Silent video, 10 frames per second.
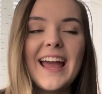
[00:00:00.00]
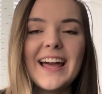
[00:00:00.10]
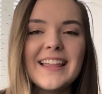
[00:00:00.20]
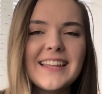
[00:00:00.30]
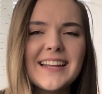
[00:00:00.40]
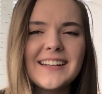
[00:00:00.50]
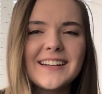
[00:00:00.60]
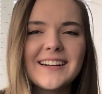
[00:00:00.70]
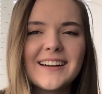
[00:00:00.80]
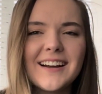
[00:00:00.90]
And then
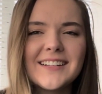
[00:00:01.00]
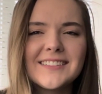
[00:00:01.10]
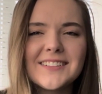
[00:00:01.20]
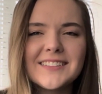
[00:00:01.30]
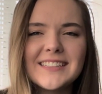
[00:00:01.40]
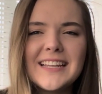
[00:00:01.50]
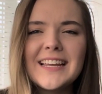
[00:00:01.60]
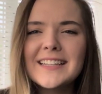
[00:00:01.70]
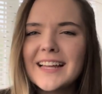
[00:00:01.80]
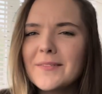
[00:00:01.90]
I start
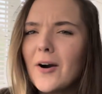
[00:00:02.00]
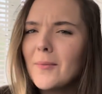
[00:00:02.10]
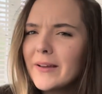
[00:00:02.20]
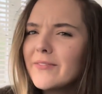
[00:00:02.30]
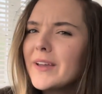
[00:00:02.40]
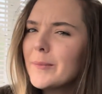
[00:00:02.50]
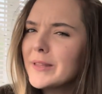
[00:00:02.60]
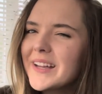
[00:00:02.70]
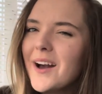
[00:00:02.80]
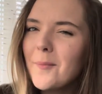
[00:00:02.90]
seeing like all my family
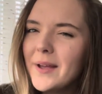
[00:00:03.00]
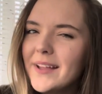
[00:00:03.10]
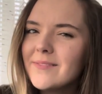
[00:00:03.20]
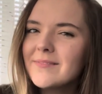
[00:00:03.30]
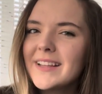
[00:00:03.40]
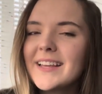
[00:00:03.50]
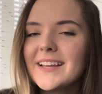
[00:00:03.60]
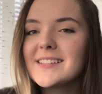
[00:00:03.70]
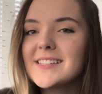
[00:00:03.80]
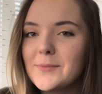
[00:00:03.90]
come in
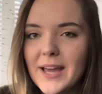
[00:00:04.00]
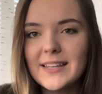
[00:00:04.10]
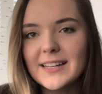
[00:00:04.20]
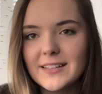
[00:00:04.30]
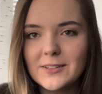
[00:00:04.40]
because we had like a little